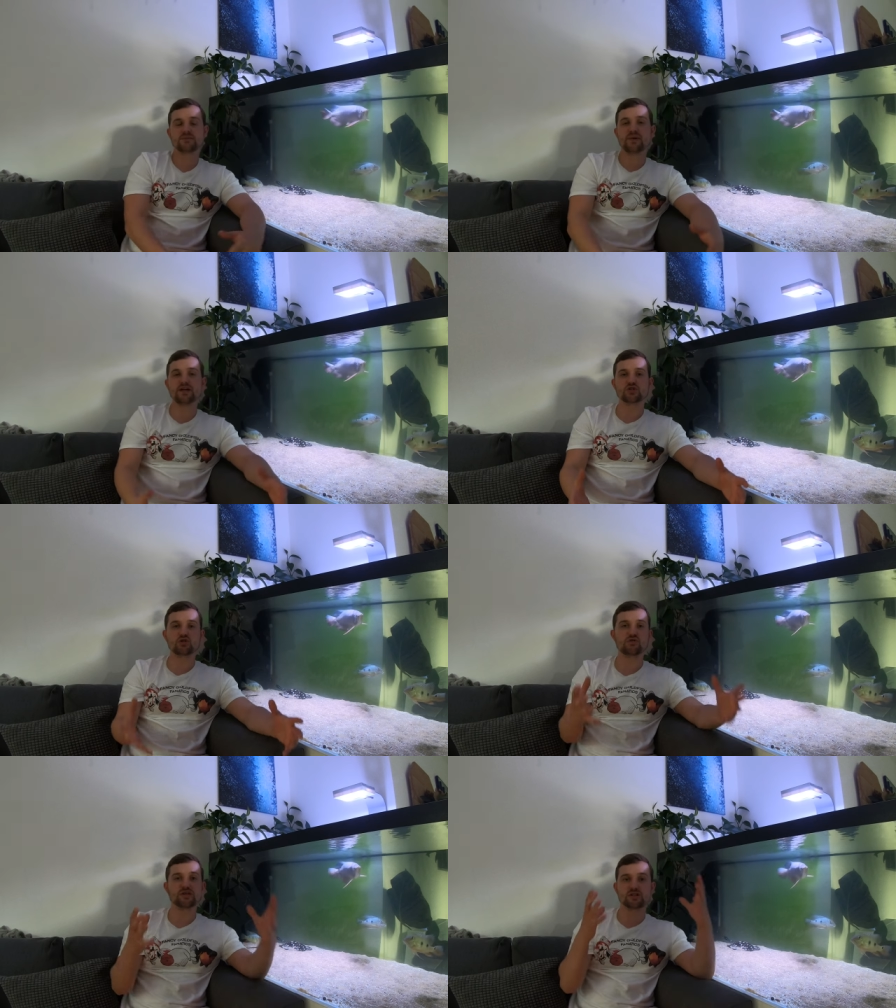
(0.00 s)
to make
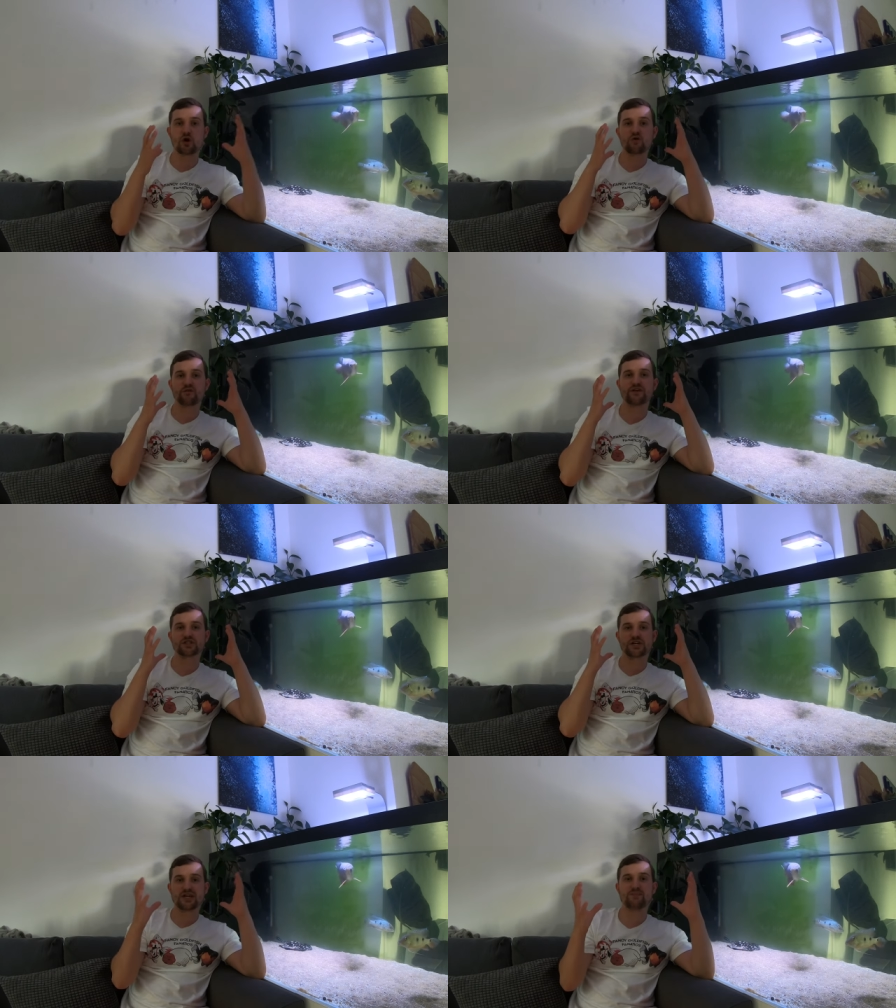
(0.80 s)
sure this
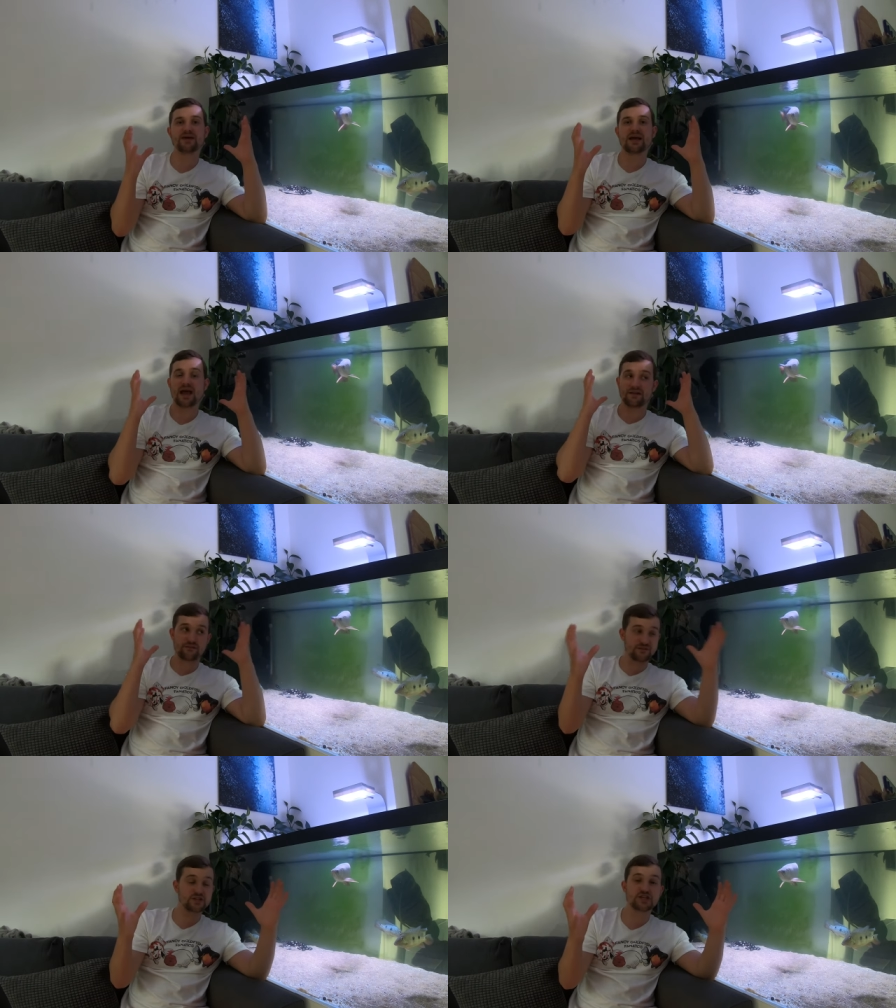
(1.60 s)
goldfish keeping and
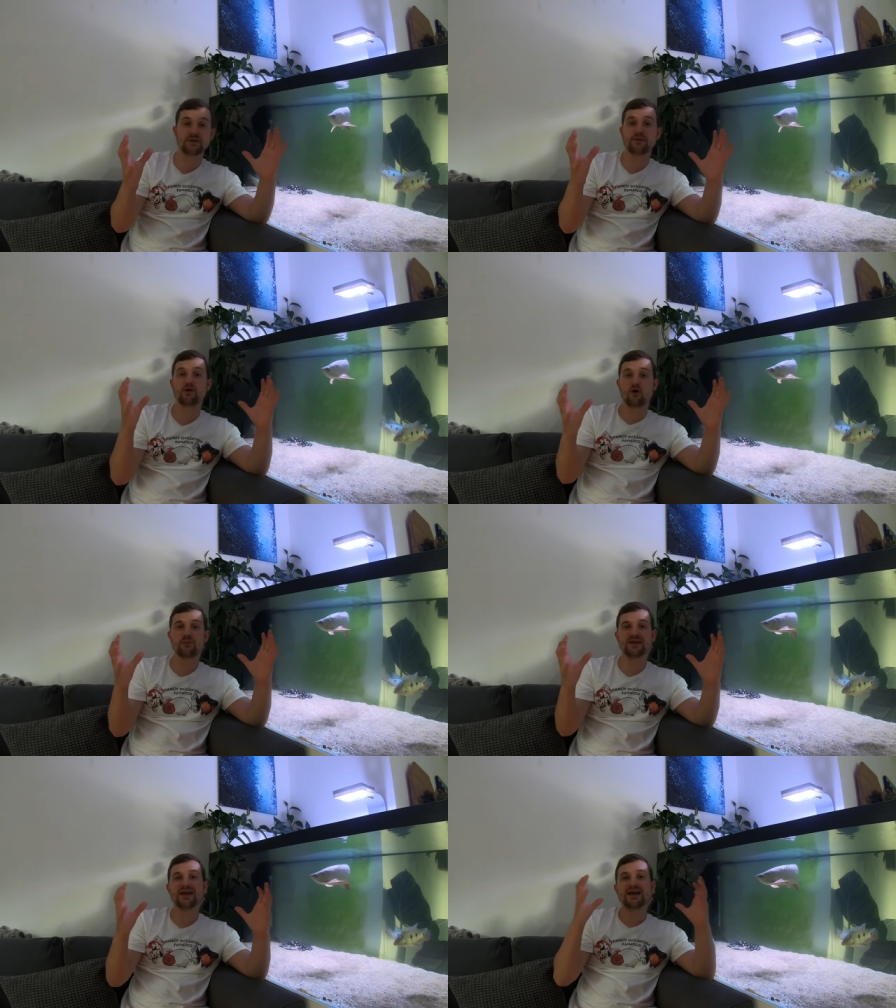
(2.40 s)
fish keeping
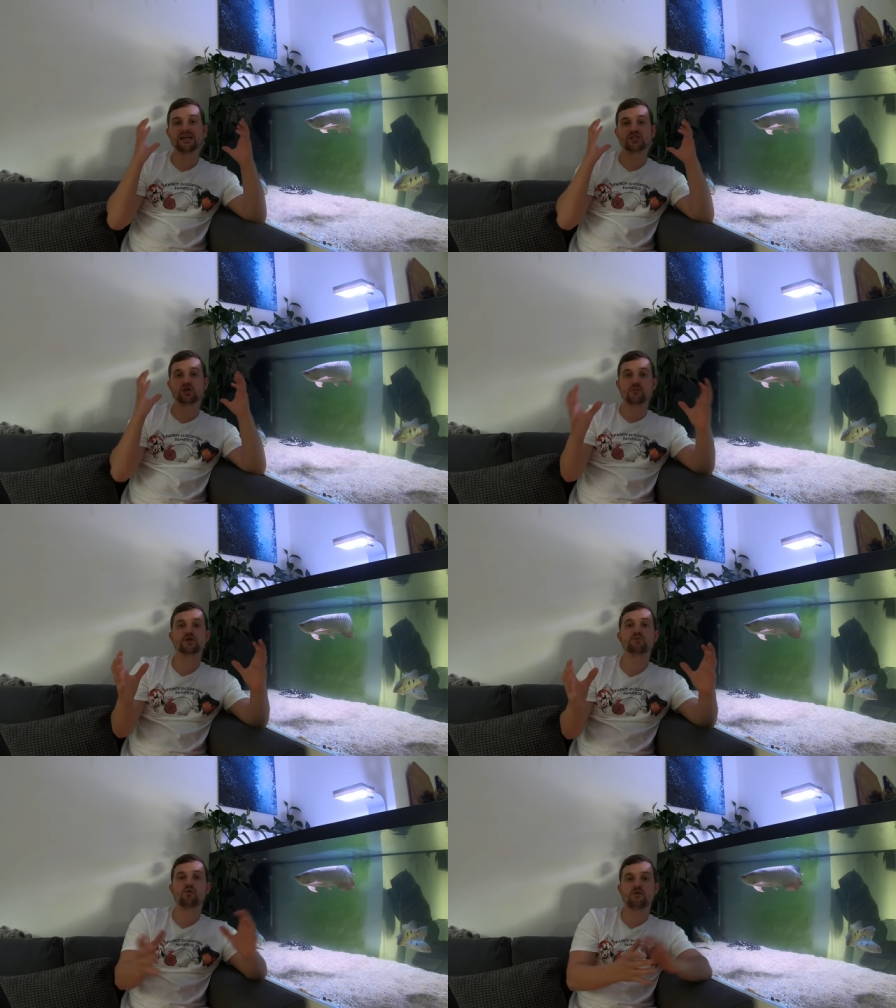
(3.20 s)
hobby is so
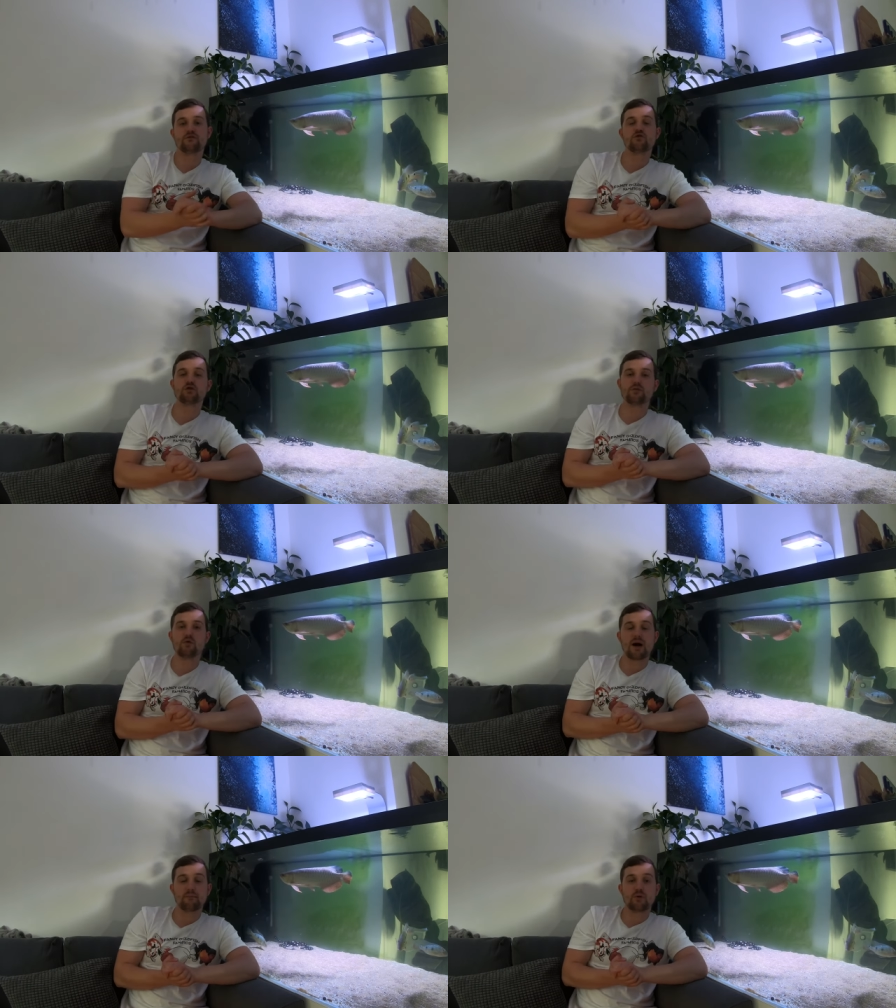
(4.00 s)
much more
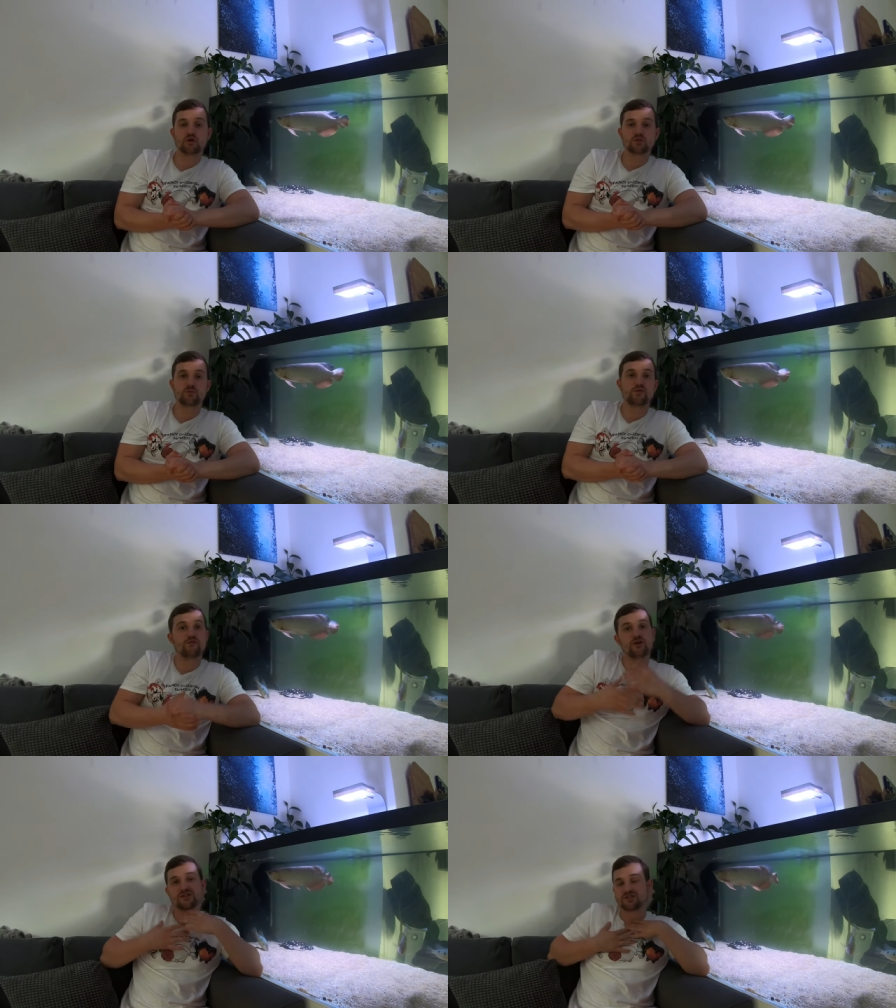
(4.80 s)
affordable and possible
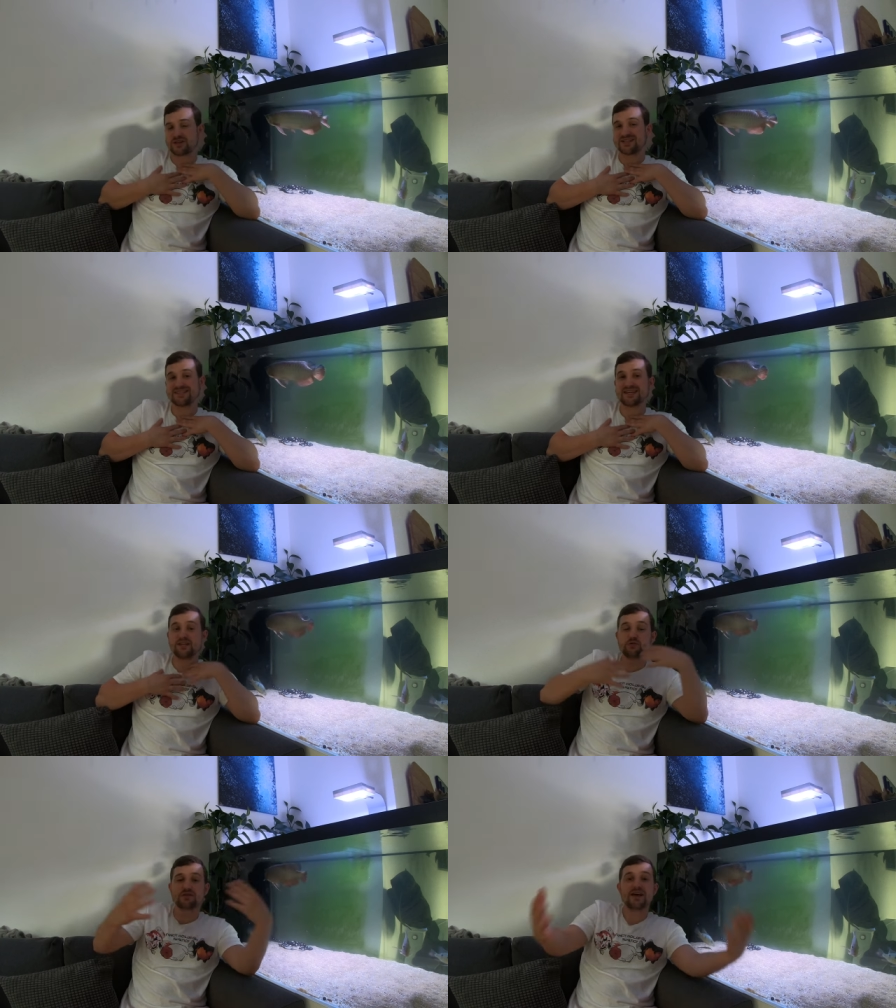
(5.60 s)
for us to
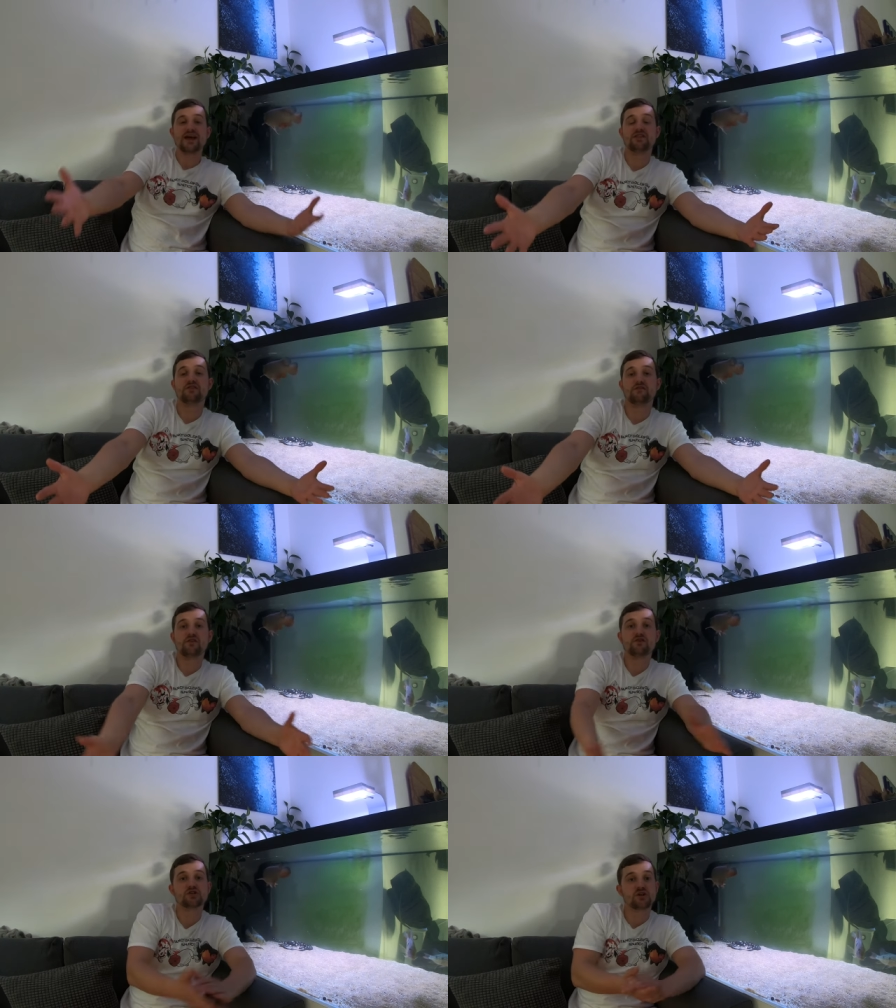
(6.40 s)
continue with in the
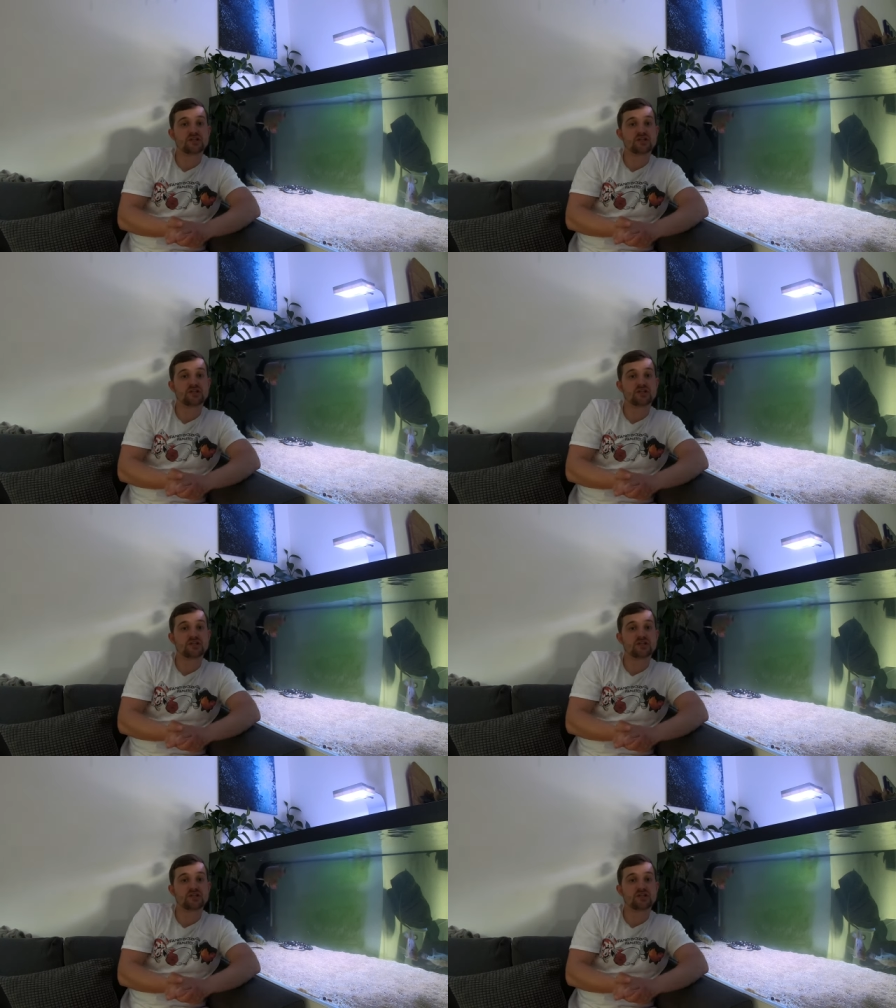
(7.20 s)
future,